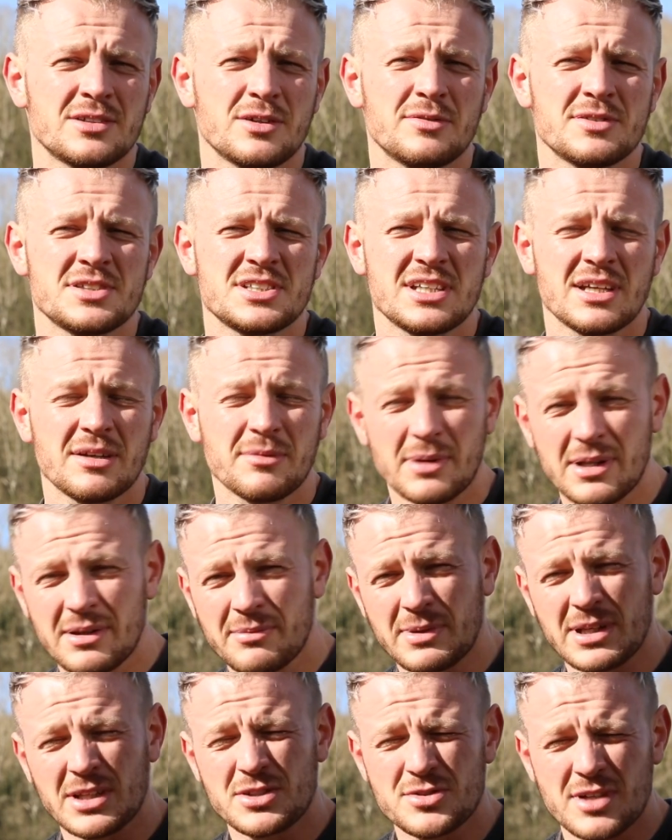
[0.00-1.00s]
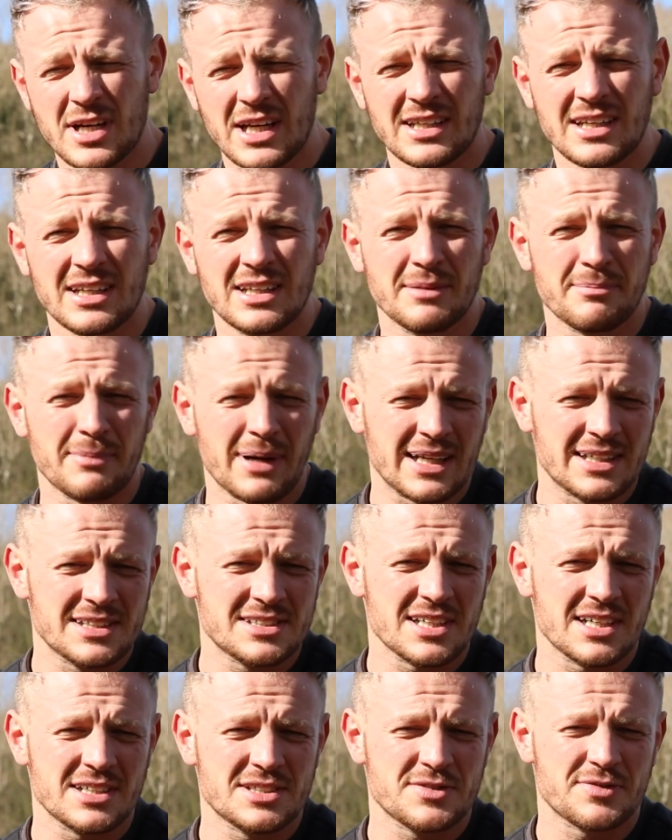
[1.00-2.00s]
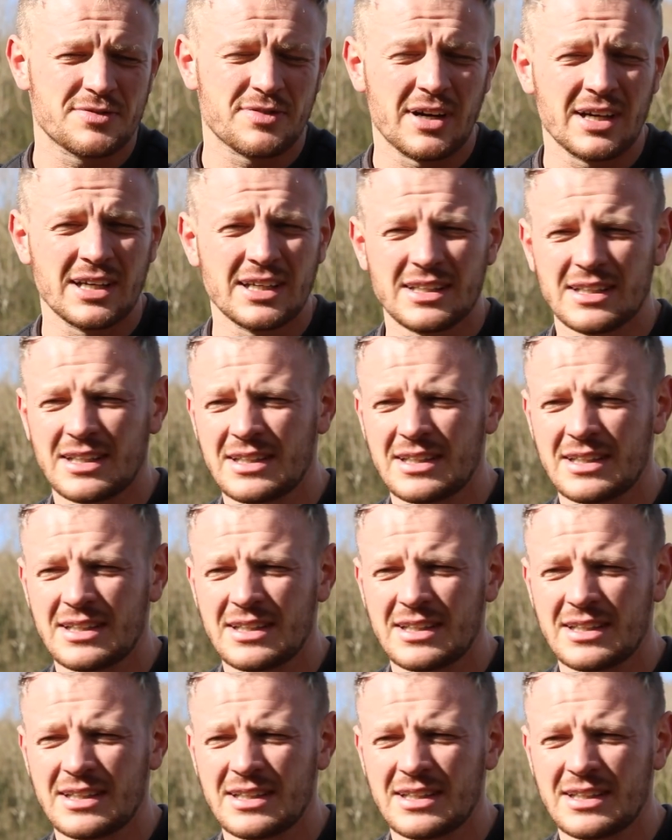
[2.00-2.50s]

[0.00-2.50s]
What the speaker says: Obviously when you're training, your mindset's fine,